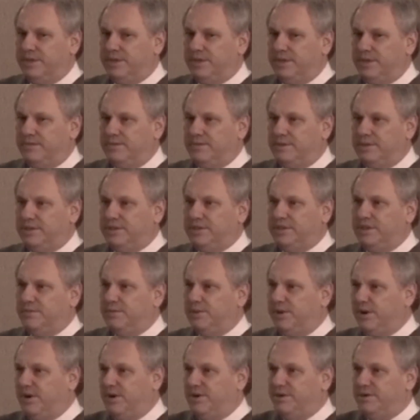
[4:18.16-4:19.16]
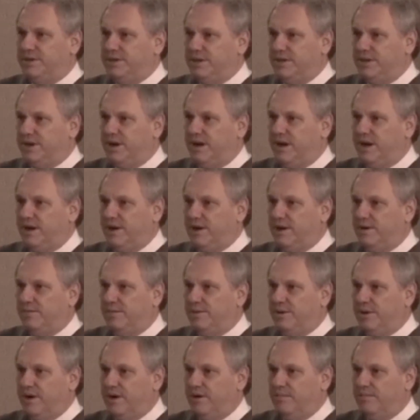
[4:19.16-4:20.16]
there was a seminar in Chicago
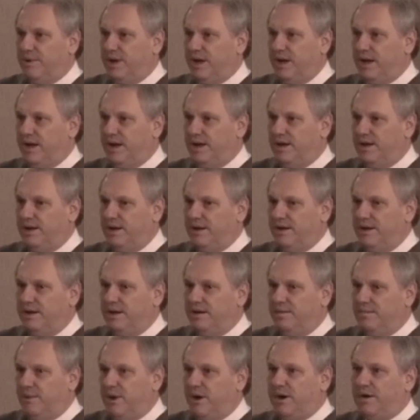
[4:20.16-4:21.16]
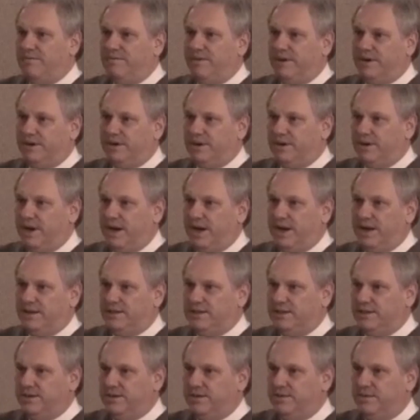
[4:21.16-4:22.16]
put on by Mark Victor
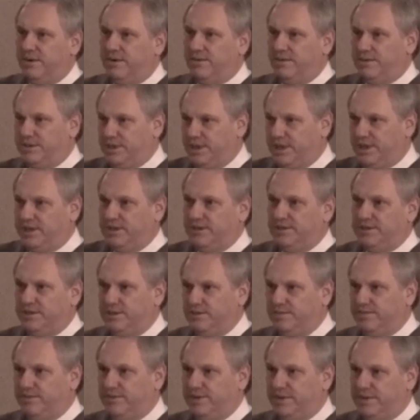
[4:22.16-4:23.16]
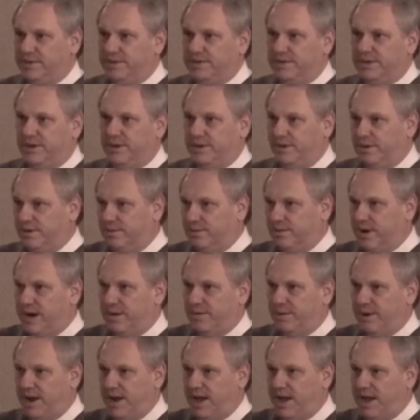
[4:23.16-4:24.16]
Hansen, who wrote Chicken Soup for the Soul, and
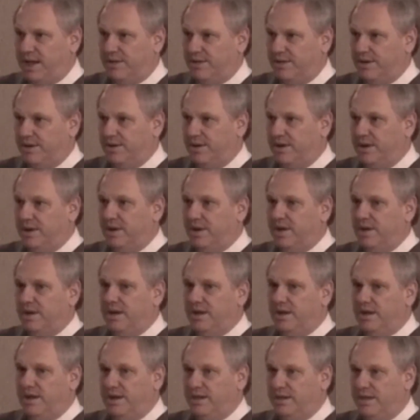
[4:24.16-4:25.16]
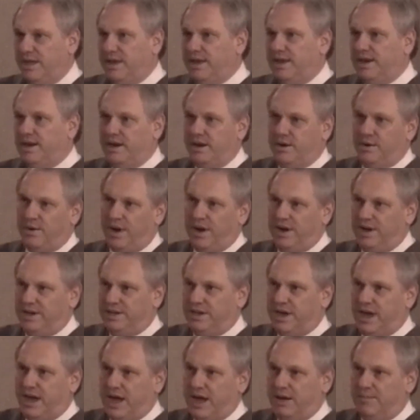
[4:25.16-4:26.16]
Robert Allen. And they did a great
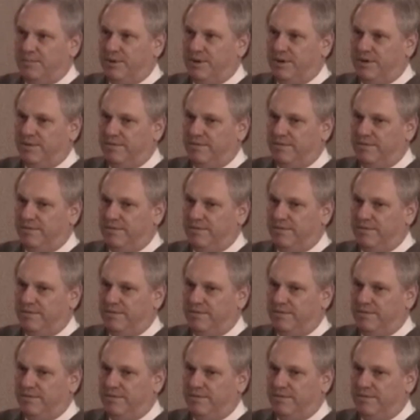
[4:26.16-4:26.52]
job